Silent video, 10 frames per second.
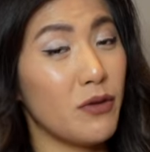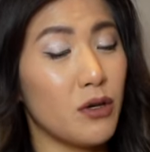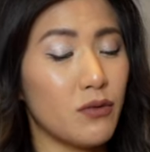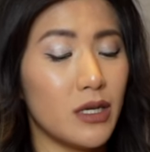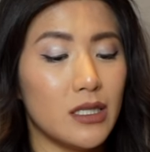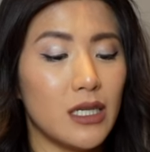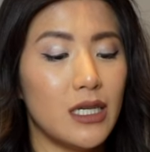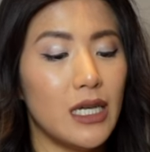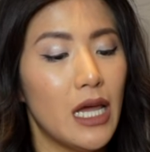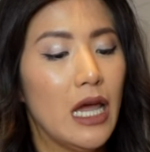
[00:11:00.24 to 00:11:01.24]
for good
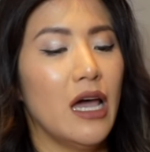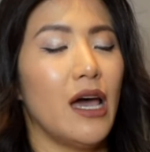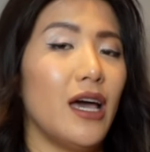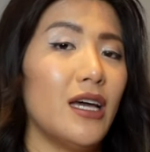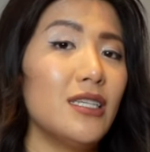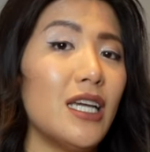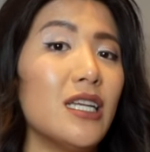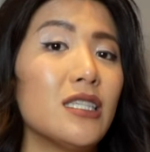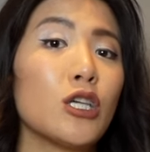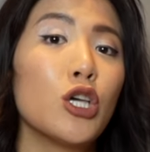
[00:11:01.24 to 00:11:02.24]
reason. And
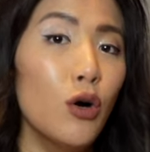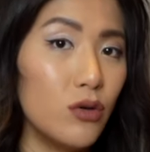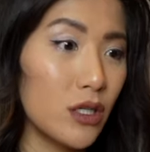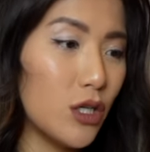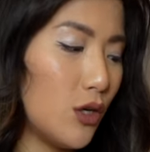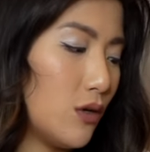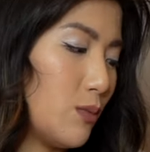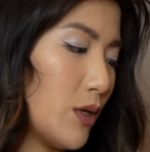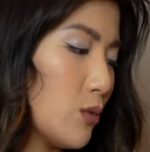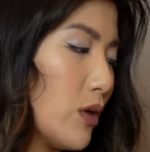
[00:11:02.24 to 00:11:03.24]
it's Golden Goose,
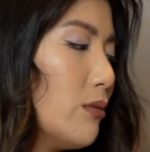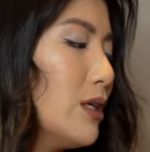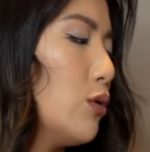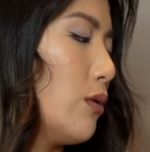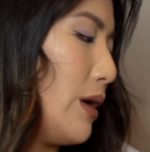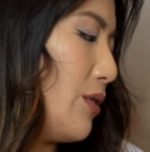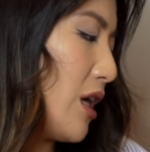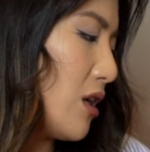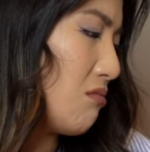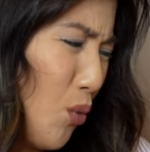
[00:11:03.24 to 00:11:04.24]
because we're going to be talking about
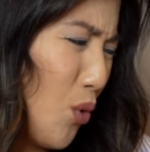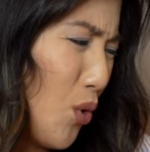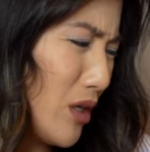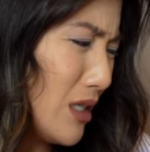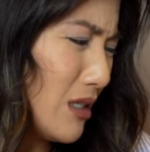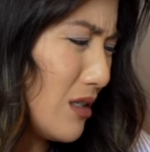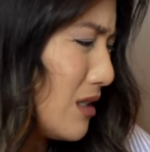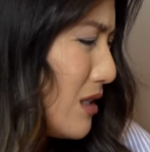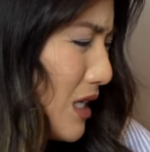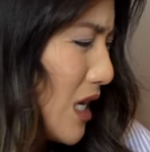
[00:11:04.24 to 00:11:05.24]
their worn
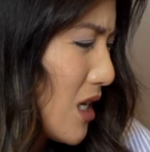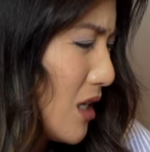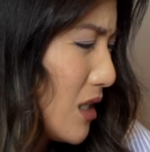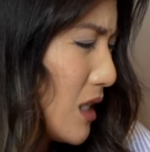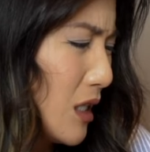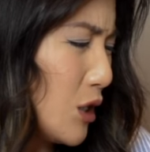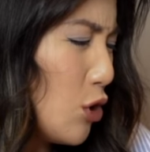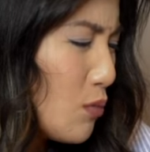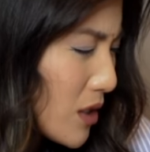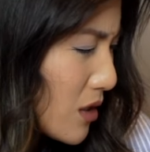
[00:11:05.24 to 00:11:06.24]
sneakers, their
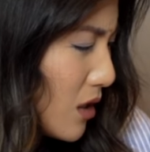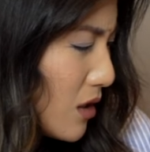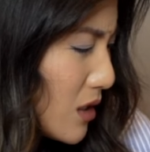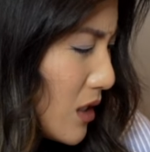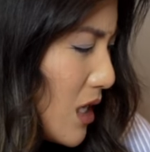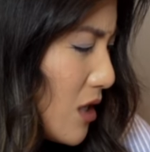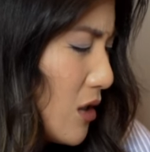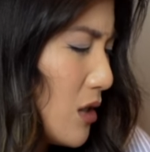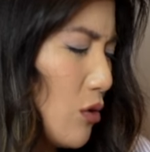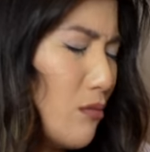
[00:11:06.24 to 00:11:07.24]
superstar
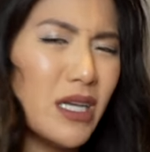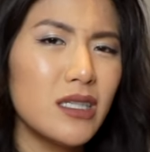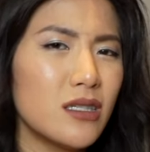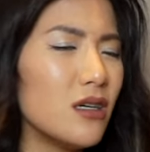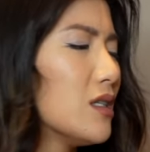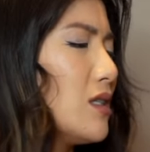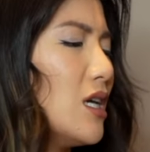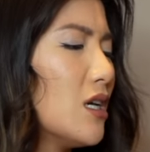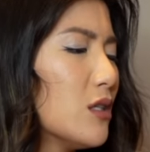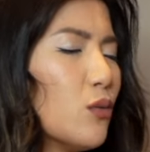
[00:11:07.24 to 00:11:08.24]
sneakers or mid-star
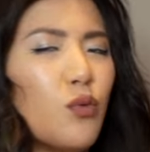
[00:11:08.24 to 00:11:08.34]
sneakers,